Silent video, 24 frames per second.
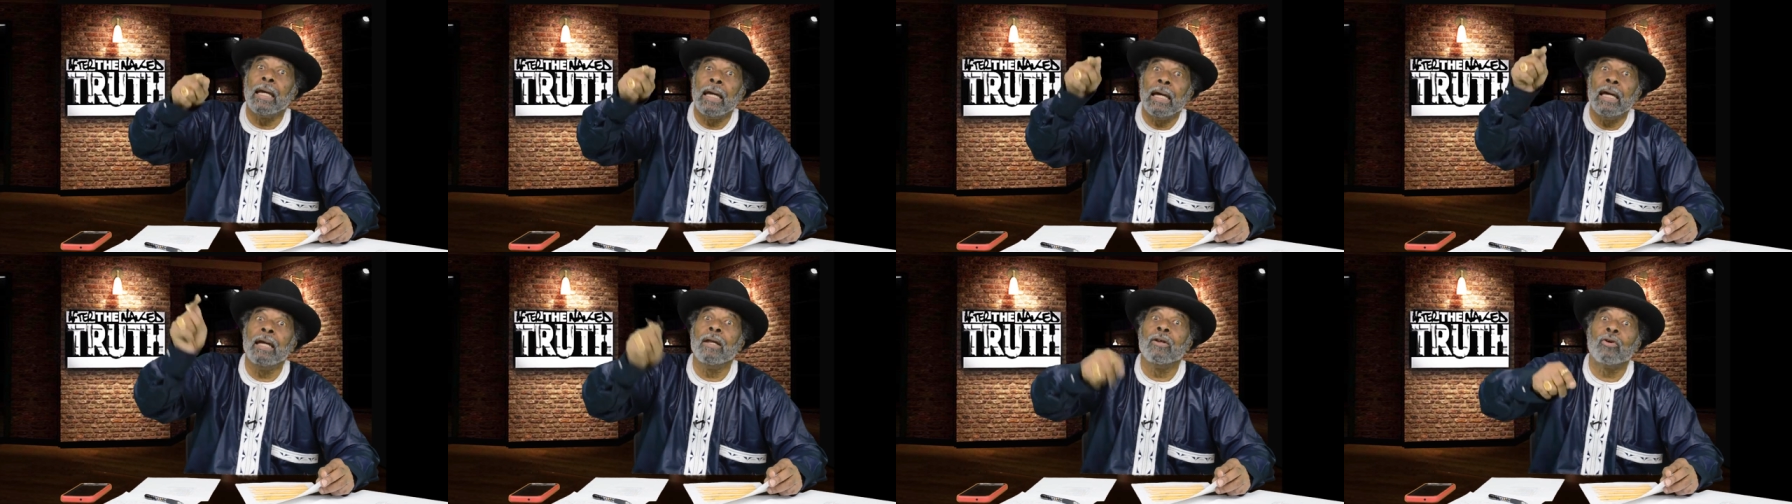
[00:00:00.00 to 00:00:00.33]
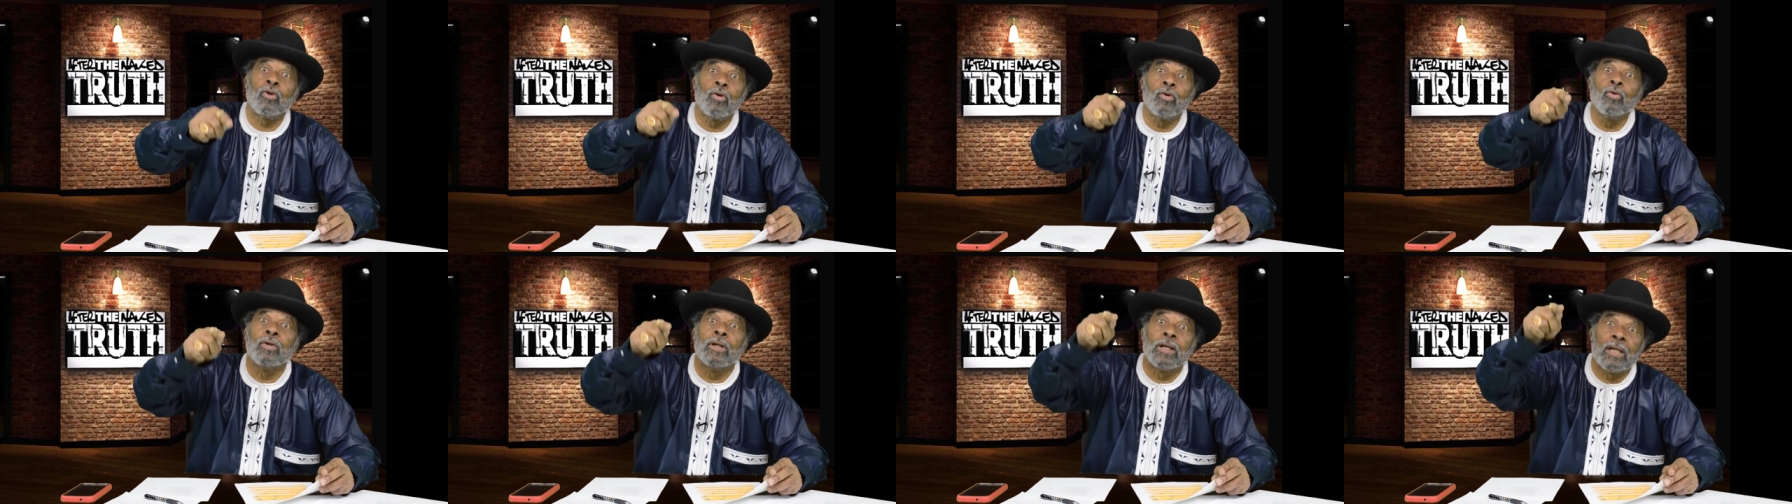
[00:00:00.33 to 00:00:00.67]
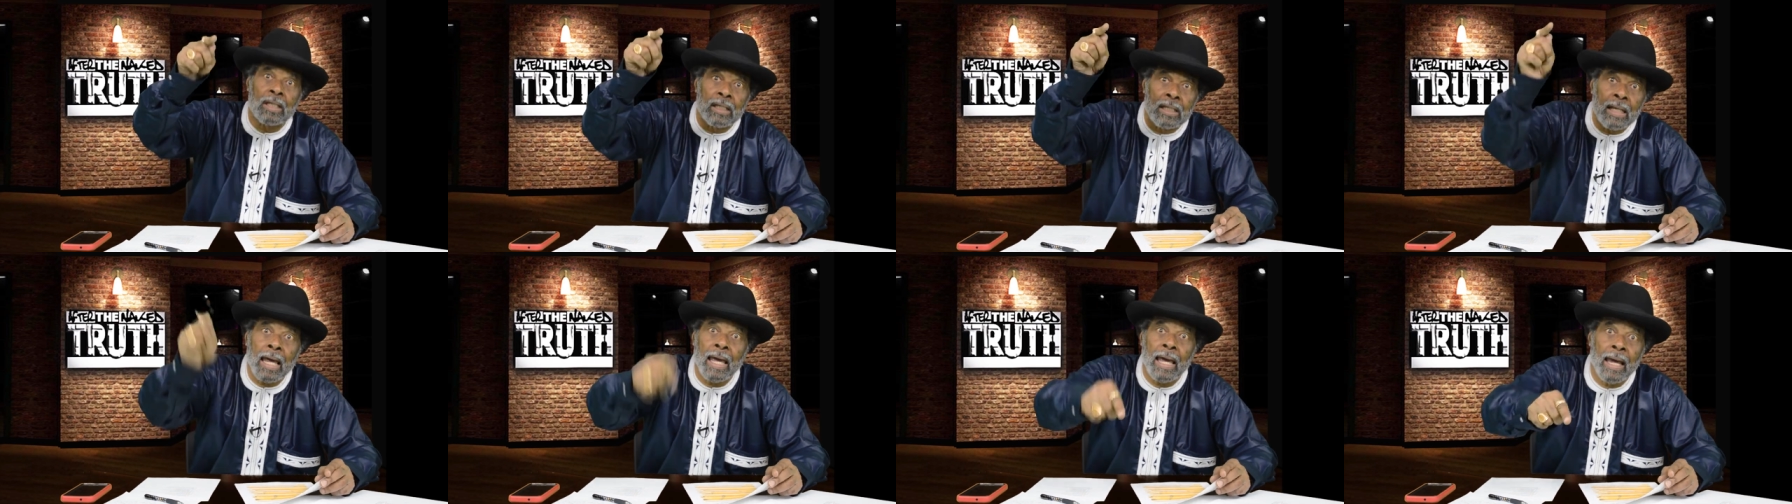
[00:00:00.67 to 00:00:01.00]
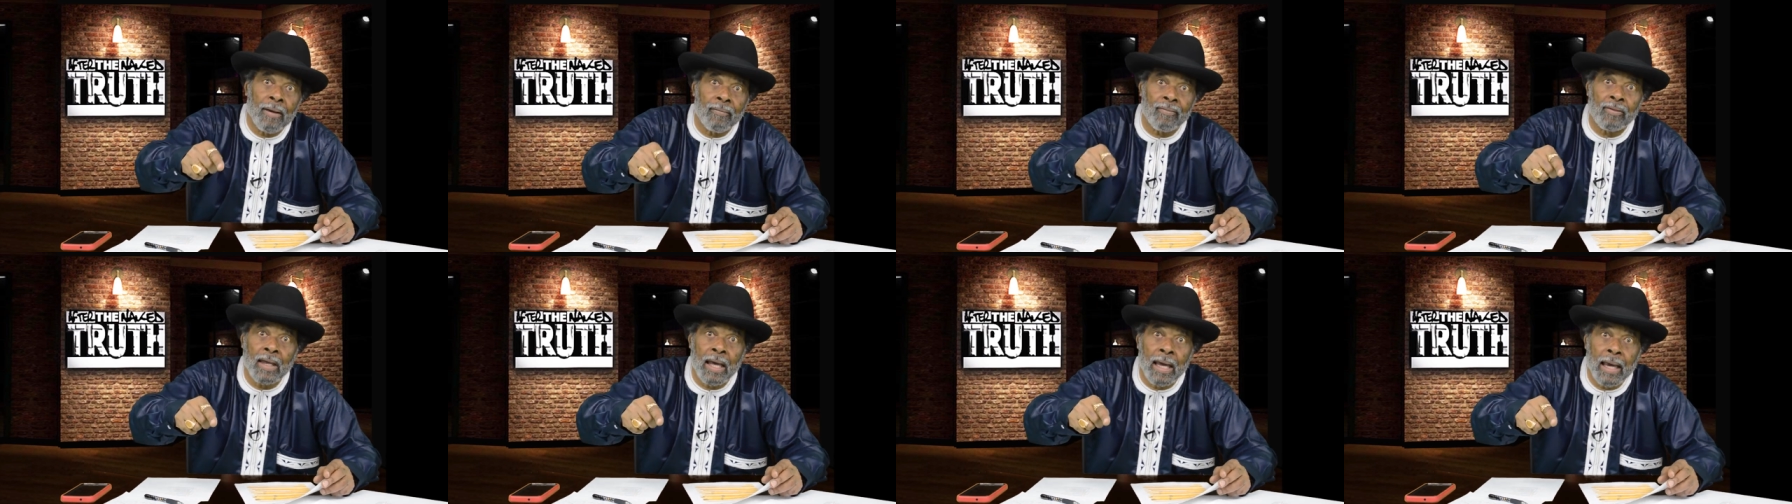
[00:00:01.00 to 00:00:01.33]
into the
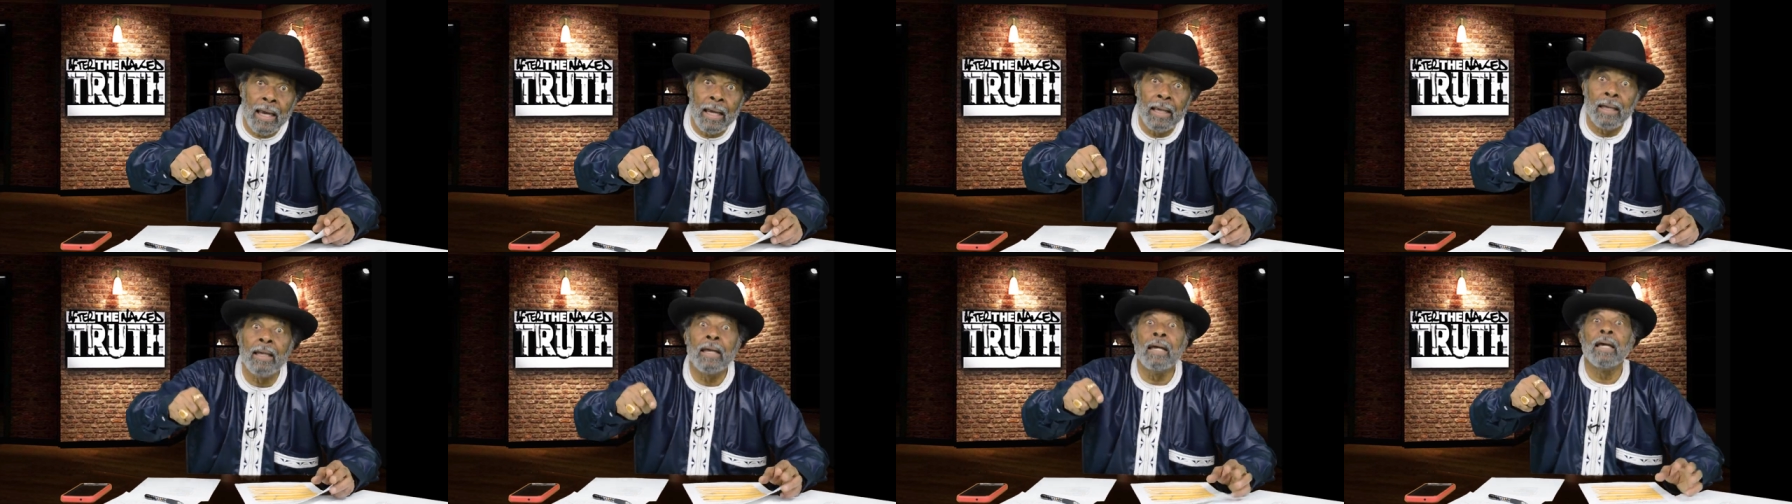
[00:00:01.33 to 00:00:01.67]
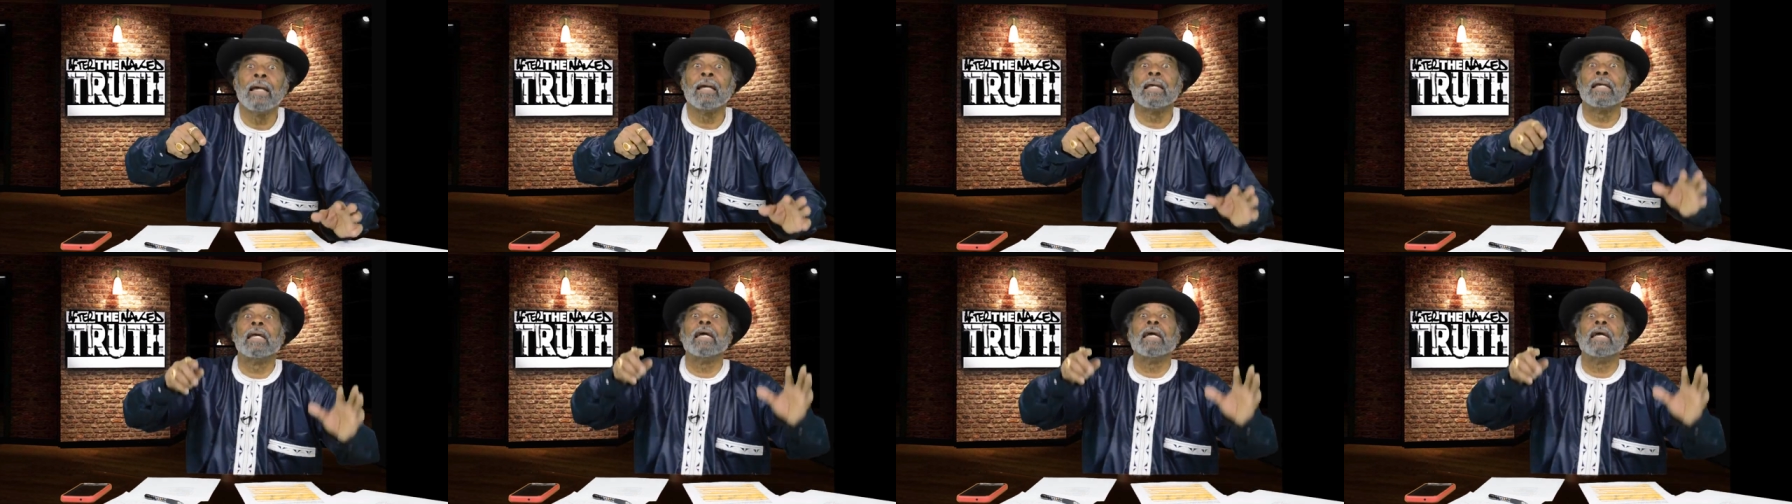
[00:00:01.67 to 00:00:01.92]
slave thing,